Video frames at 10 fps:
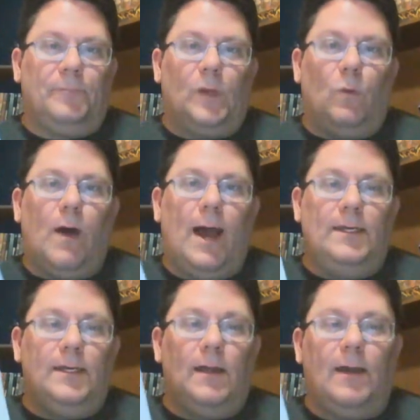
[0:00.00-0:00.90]
While I
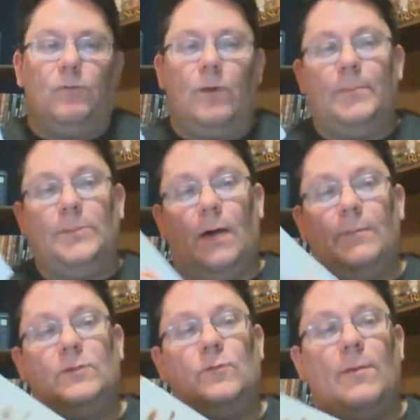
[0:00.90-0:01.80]
did like Rob
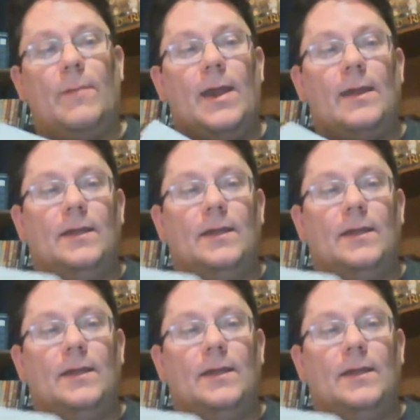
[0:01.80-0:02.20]
Zombie's remake,